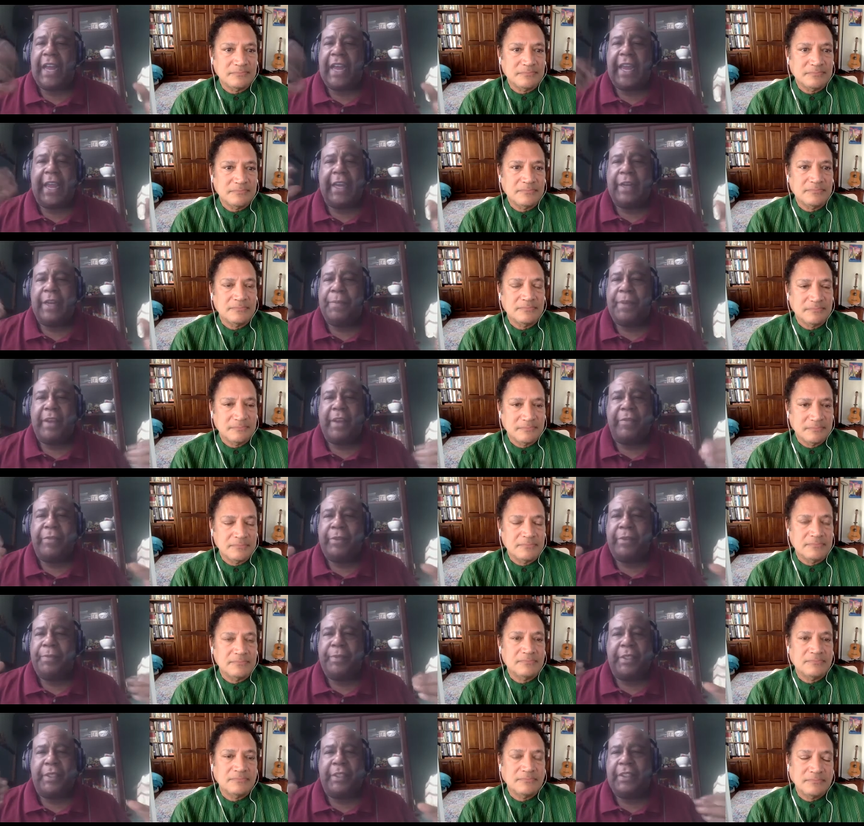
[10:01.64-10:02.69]
Speaker 1: ate up every
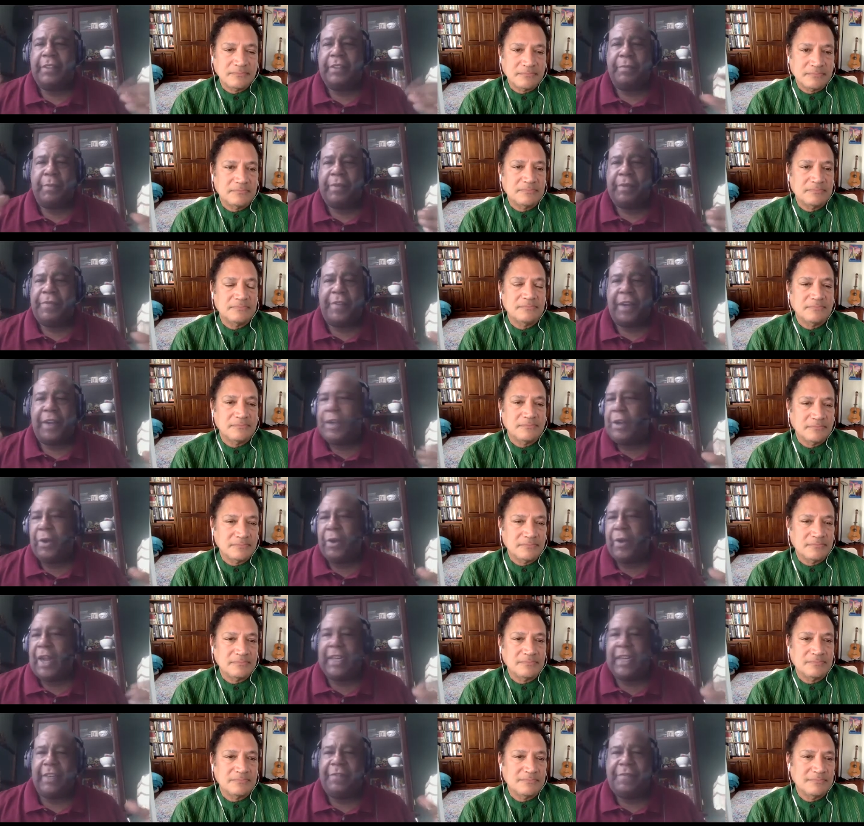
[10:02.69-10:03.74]
piece of
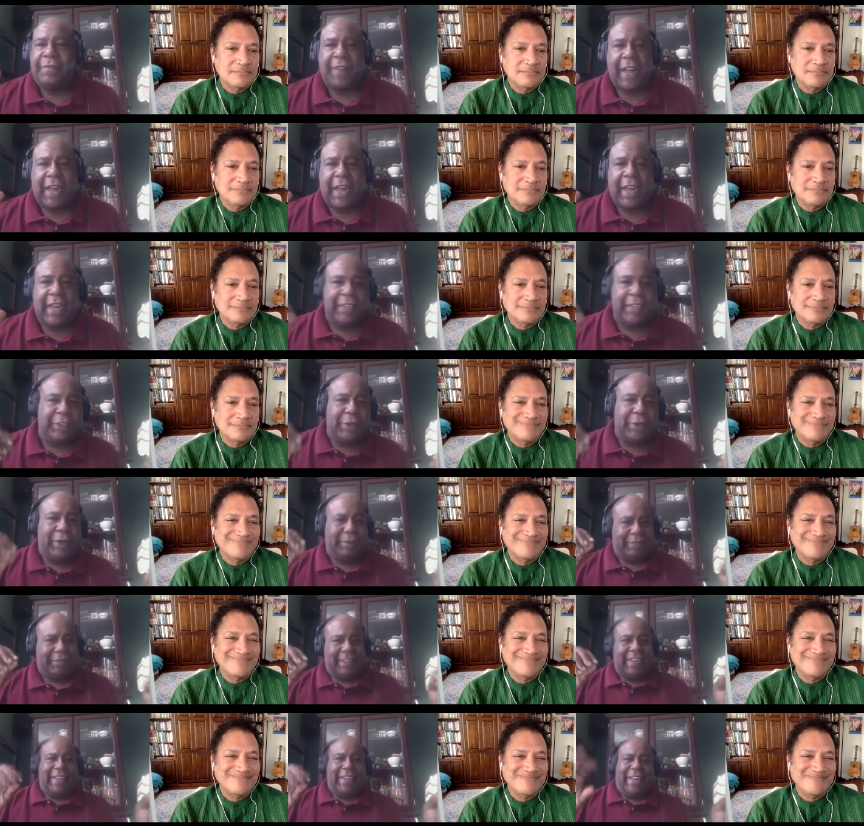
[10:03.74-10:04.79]
mofongo I could find. You know what I'm
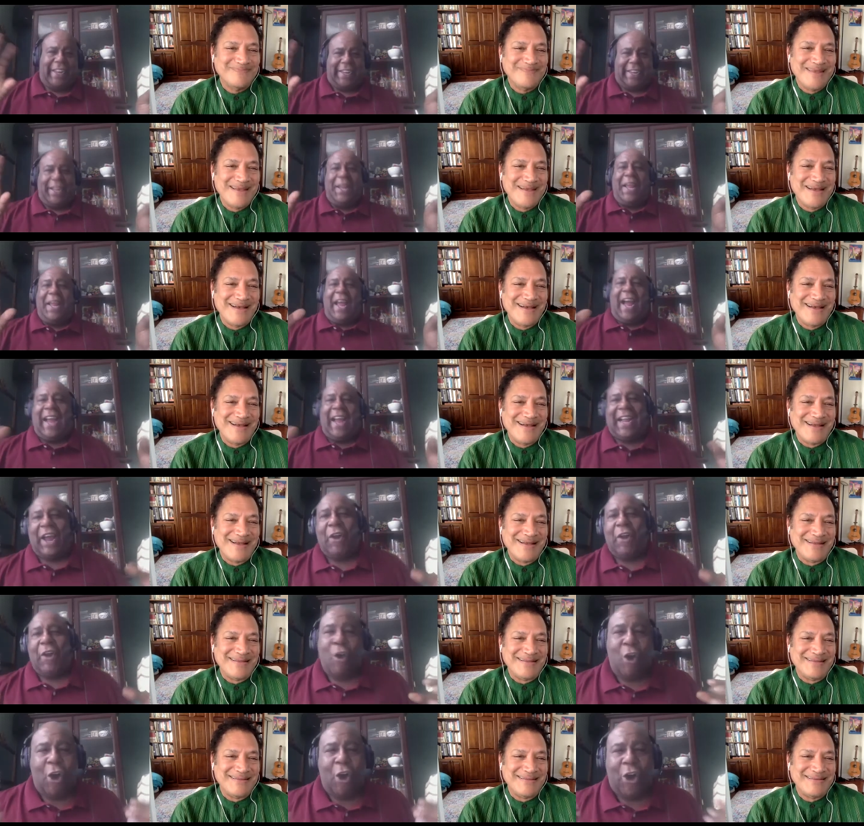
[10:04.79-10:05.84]
saying? Like yeah. I got
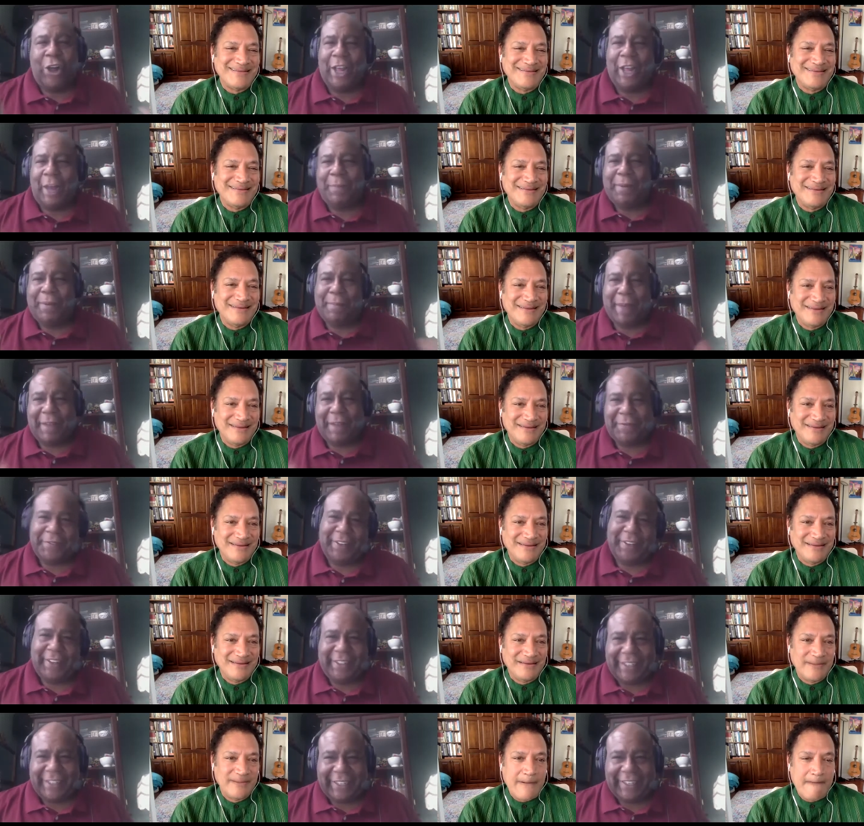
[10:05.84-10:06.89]
all up in my
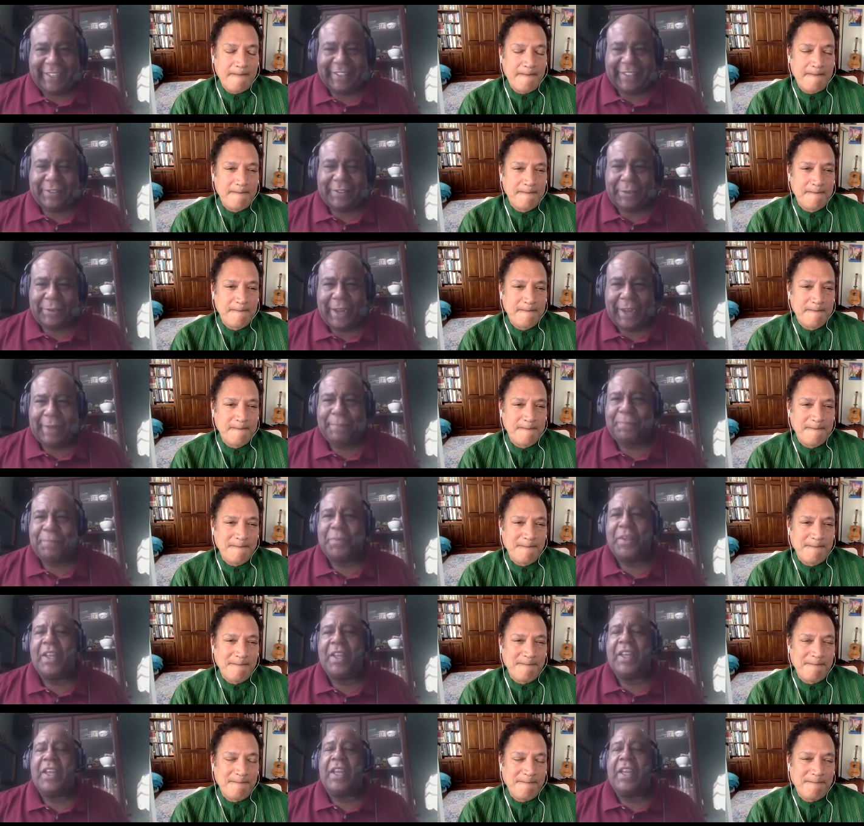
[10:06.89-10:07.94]
feelings, right?
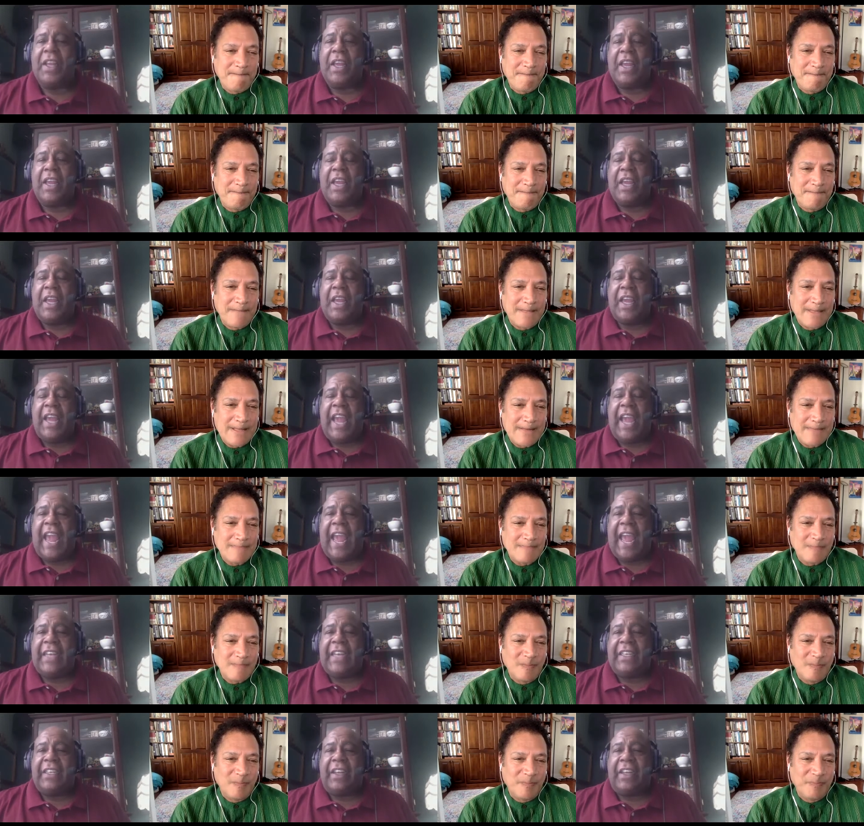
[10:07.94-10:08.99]
Mm-hmm.
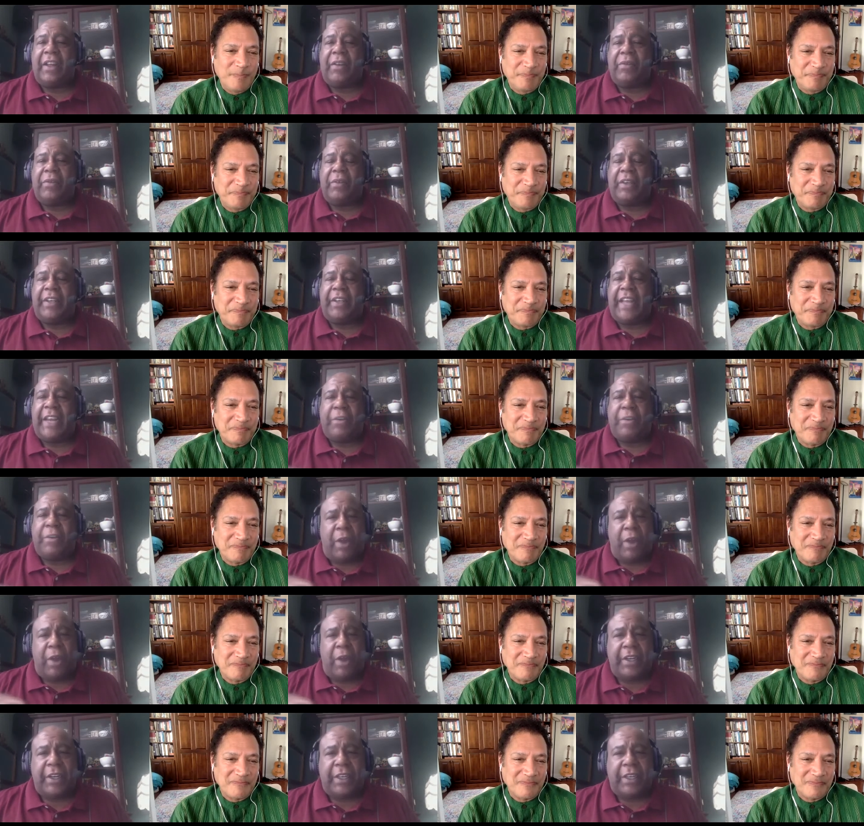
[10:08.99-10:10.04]
And later
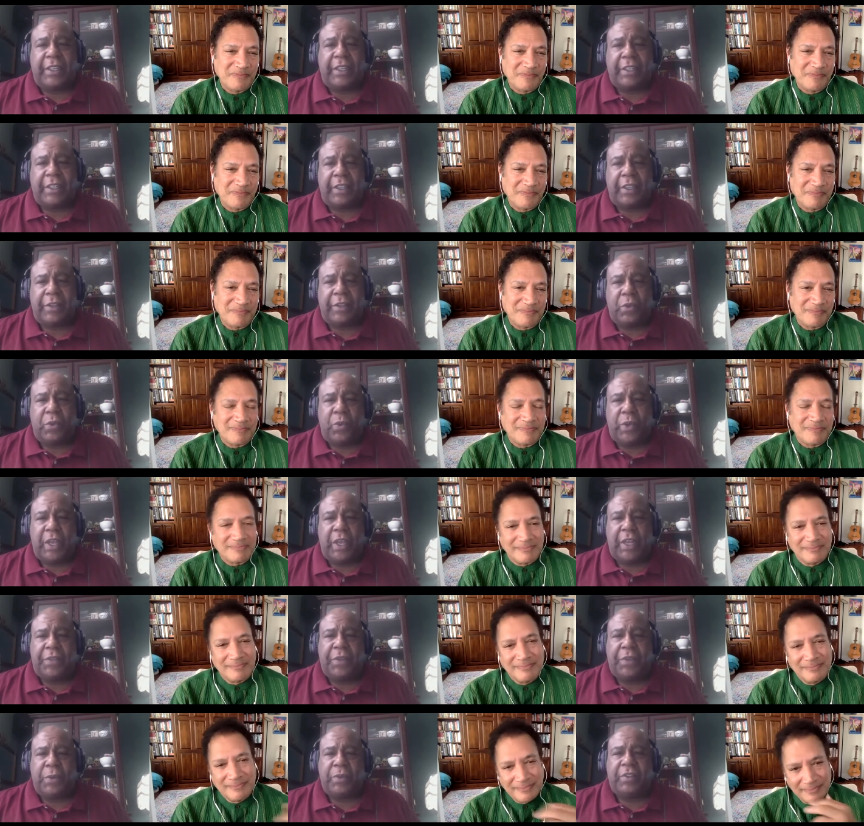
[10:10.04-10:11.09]
on the, the, the,
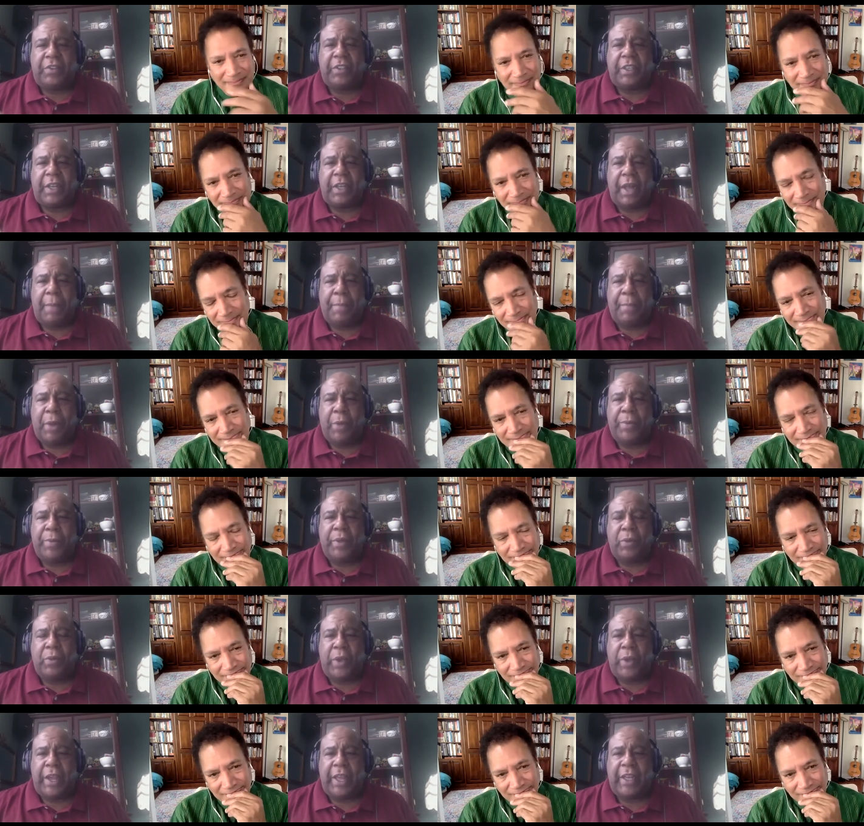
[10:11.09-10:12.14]
week, there was a, a moment
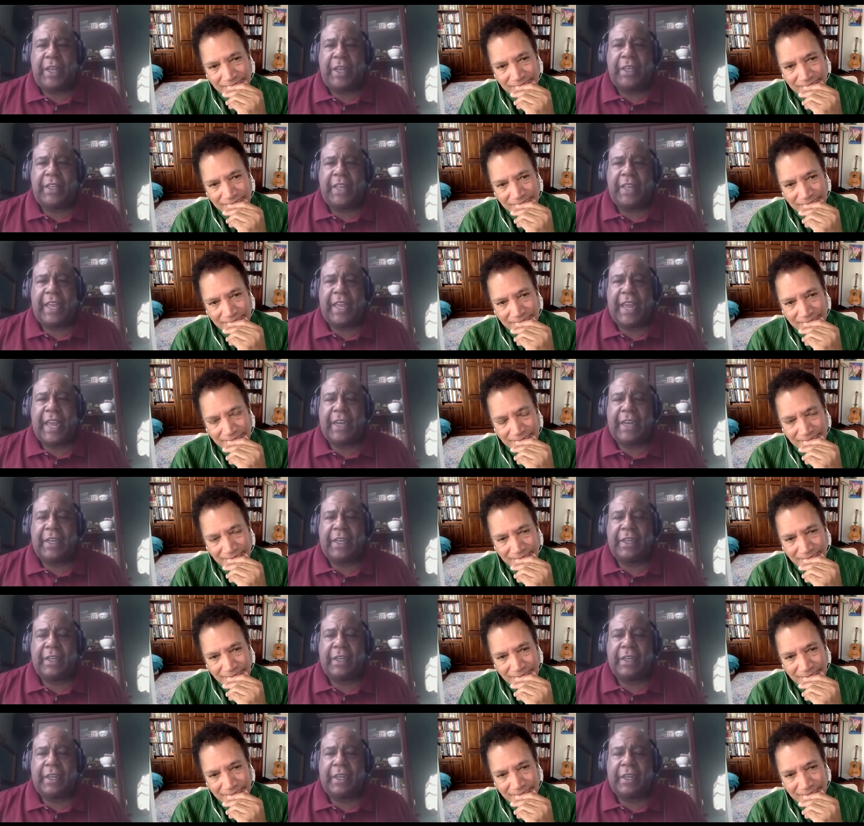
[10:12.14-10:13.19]
when they had
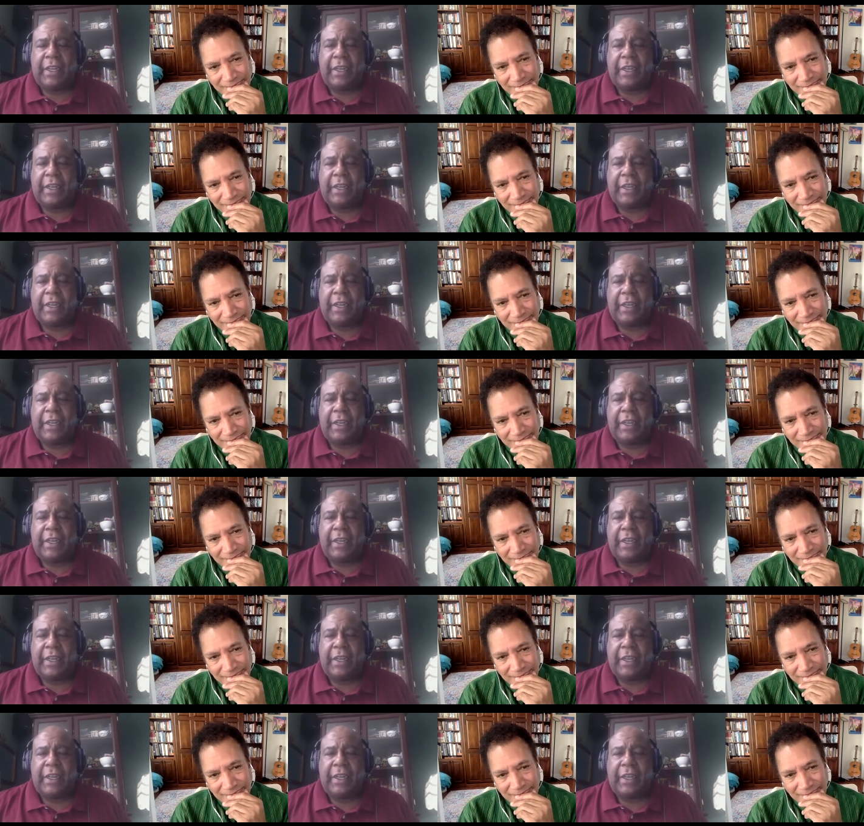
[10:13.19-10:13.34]
a, a